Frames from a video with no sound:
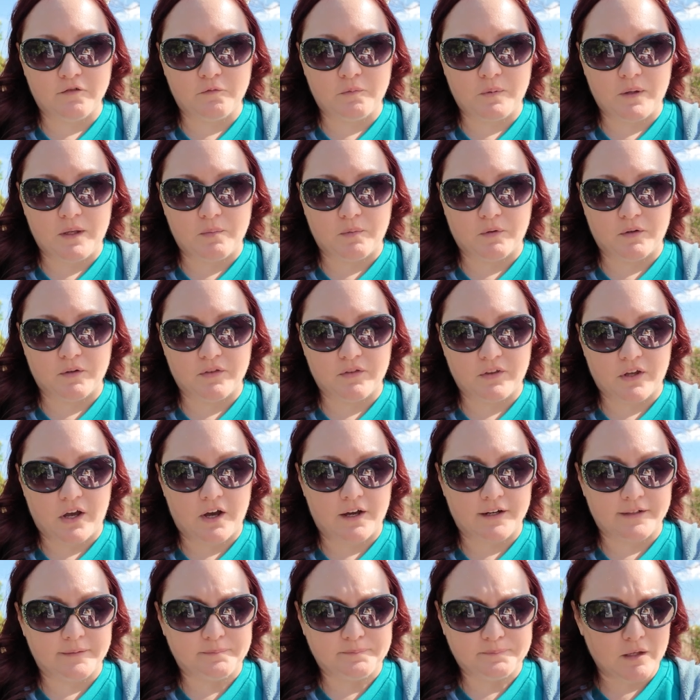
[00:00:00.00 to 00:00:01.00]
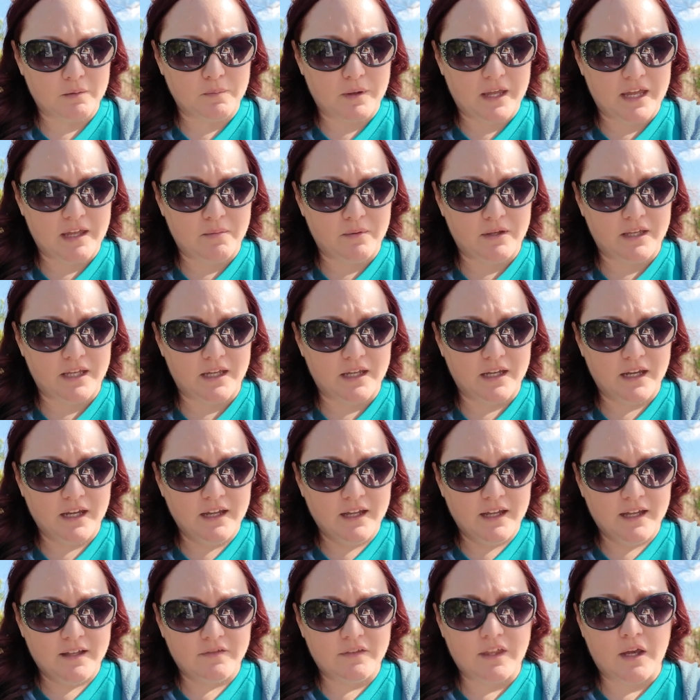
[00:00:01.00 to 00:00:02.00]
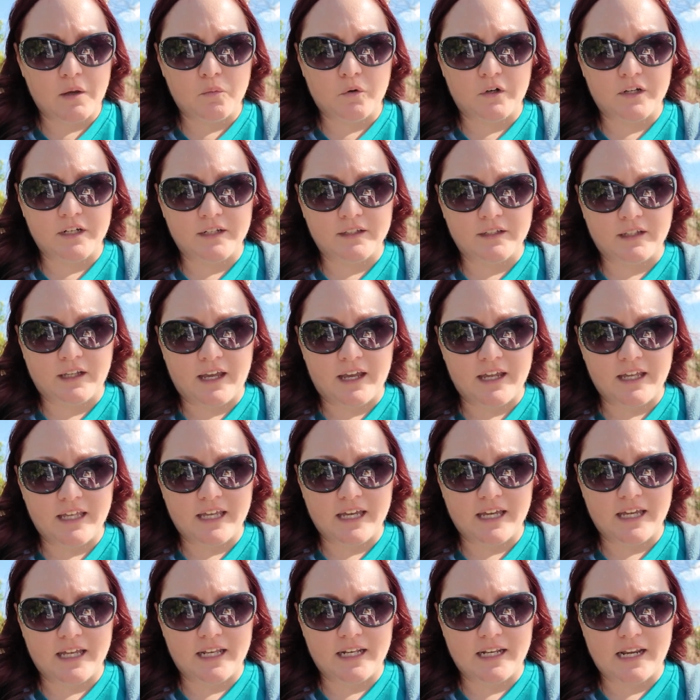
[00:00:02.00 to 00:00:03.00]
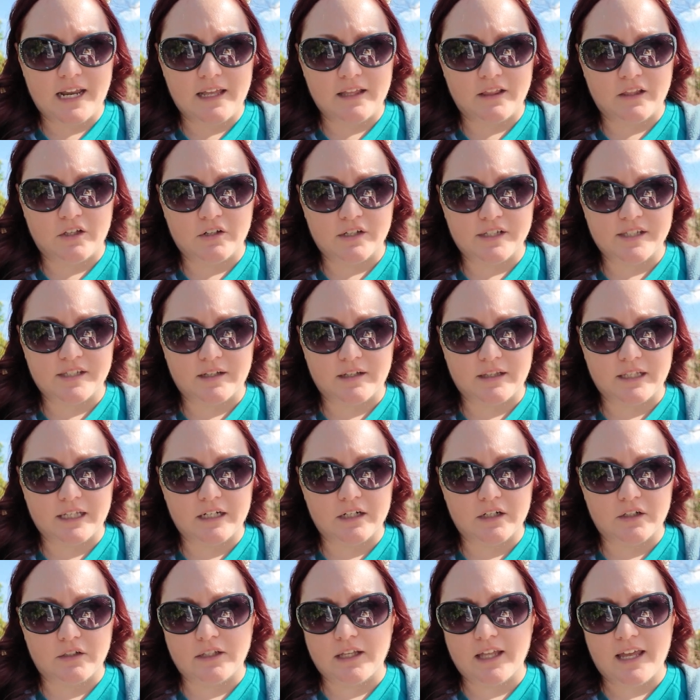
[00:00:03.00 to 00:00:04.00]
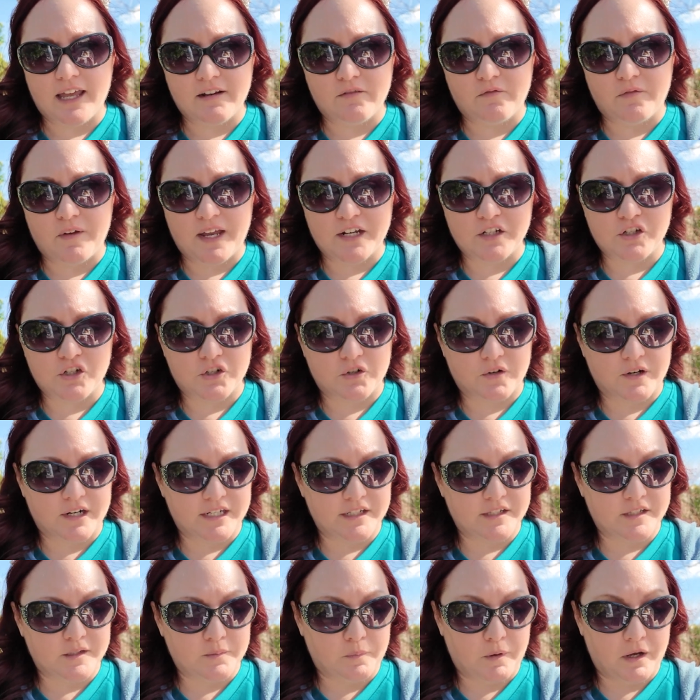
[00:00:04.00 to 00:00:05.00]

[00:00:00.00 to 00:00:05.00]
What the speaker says: of people thought maybe they wouldn't like it. It looks a little adventurous,